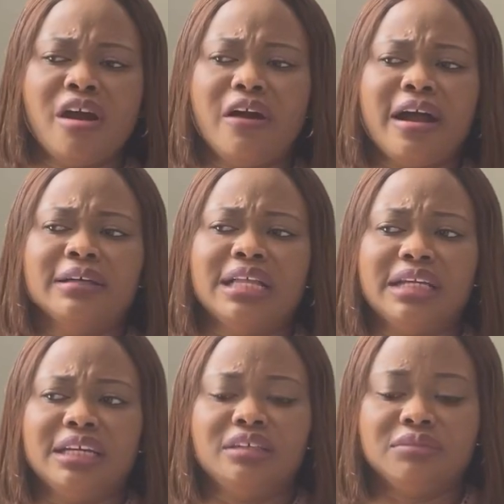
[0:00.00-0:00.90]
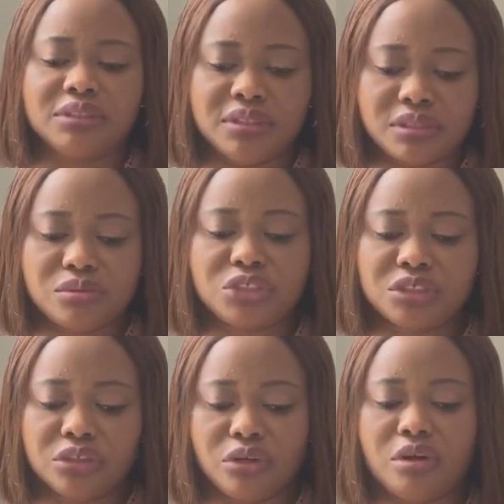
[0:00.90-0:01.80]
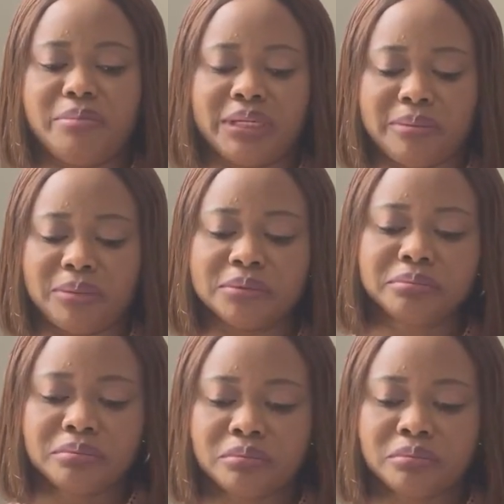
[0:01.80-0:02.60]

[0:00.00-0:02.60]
and at the end of the day the situation got better, but